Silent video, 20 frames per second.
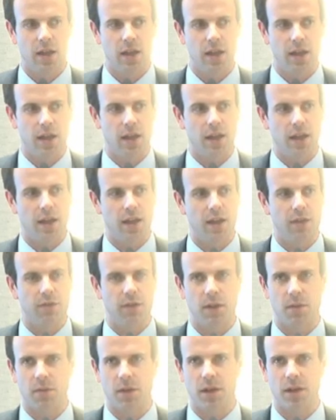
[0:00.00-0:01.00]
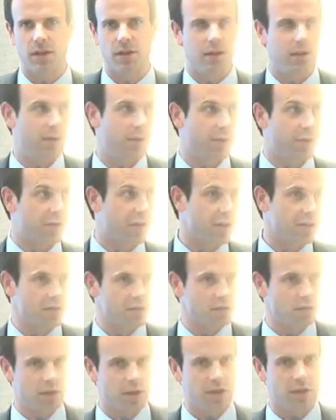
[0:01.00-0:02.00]
And if I went, I don't know if across the
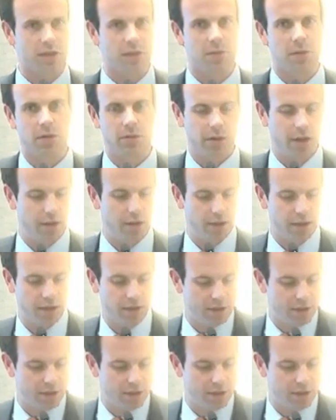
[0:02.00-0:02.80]
street or somewhere around here,